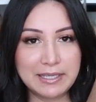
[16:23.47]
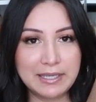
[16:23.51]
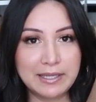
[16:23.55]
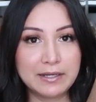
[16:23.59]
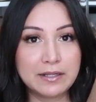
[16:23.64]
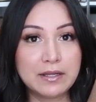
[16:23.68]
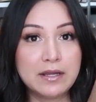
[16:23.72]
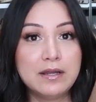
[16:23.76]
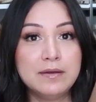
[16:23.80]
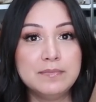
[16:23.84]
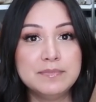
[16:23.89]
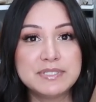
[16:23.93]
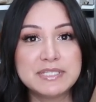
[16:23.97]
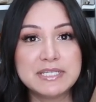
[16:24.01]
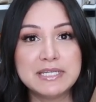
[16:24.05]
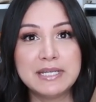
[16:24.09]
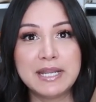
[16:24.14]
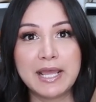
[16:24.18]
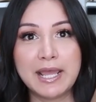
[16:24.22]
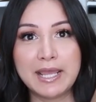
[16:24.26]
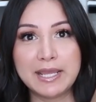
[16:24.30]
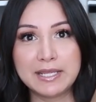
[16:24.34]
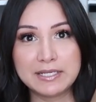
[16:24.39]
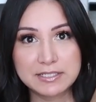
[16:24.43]
It comes in
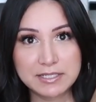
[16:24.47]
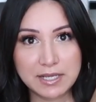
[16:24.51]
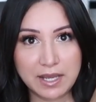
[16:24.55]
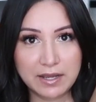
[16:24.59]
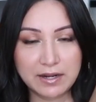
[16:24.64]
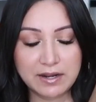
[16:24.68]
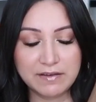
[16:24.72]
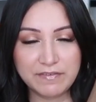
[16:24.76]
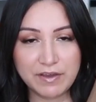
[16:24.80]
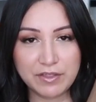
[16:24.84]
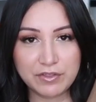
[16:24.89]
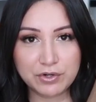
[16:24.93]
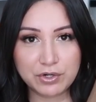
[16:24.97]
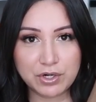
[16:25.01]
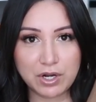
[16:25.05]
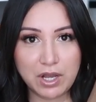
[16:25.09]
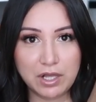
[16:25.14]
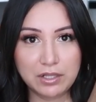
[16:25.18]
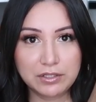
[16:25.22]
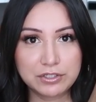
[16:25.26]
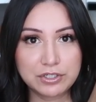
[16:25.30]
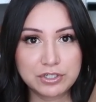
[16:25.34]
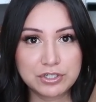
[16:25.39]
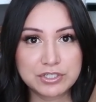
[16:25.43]
a ton of other
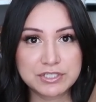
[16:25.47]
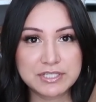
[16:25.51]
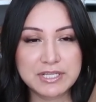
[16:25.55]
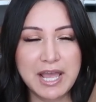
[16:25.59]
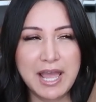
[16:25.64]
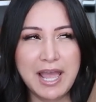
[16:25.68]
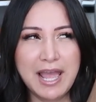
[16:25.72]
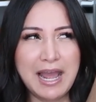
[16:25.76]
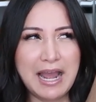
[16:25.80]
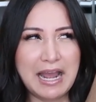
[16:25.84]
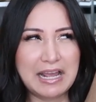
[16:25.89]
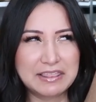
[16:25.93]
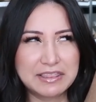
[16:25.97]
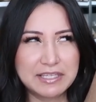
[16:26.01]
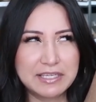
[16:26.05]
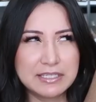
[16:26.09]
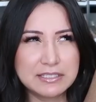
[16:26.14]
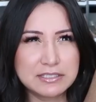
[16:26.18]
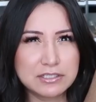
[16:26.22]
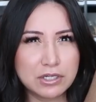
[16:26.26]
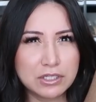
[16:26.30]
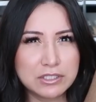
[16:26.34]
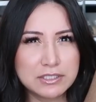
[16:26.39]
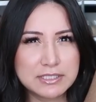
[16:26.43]
colors. I think
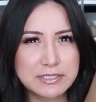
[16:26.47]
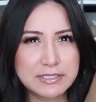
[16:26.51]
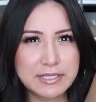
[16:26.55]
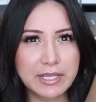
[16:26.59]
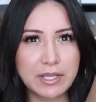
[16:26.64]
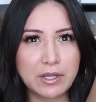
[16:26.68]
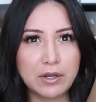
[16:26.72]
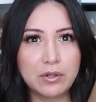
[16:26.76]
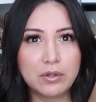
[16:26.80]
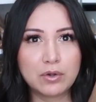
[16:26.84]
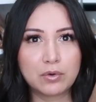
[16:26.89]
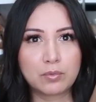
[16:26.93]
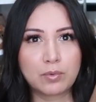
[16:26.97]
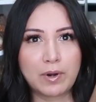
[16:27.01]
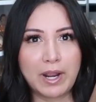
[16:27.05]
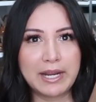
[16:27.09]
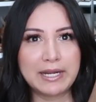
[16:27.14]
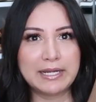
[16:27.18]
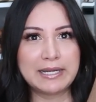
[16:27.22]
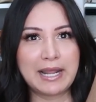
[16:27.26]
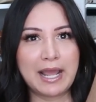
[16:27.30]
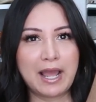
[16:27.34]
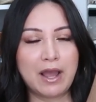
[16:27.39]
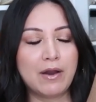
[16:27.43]
it's on sale
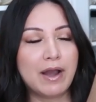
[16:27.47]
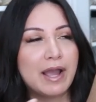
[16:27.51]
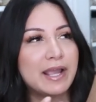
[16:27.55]
right now.